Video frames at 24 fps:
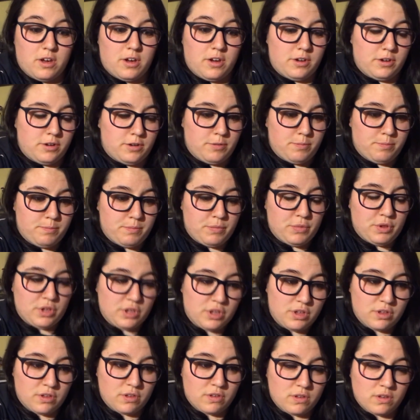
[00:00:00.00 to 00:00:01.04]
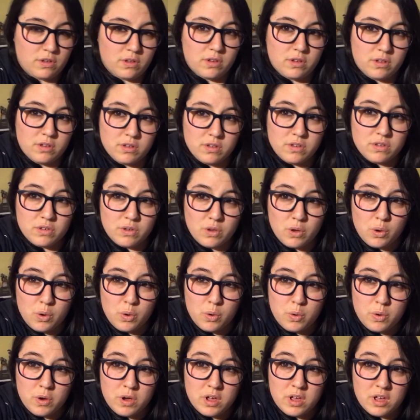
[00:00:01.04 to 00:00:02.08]
Um,
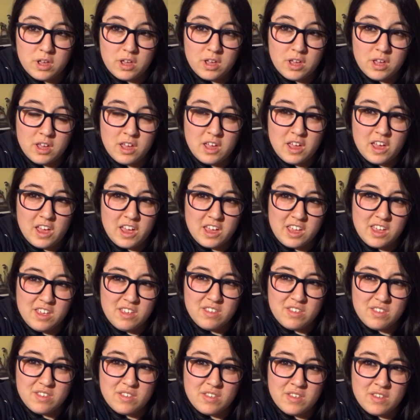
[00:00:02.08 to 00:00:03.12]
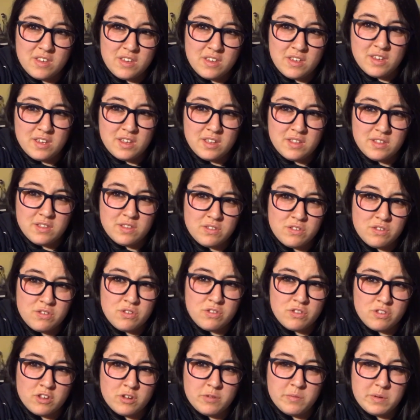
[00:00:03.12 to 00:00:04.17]
so I guess this is
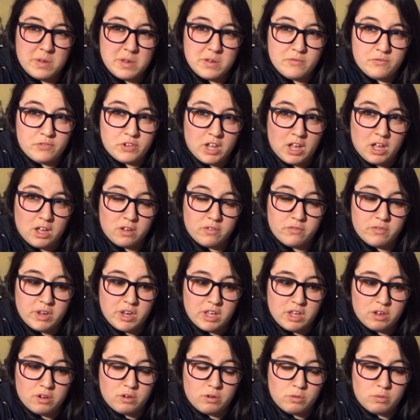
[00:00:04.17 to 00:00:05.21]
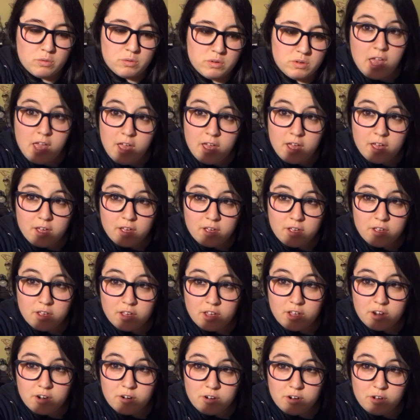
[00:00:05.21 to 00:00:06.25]
just gonna be a vlog video. Yeah,
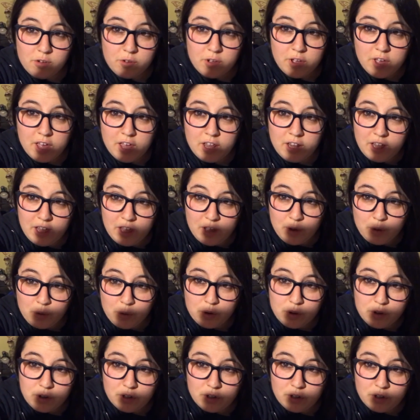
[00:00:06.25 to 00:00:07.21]
I don't know, hello!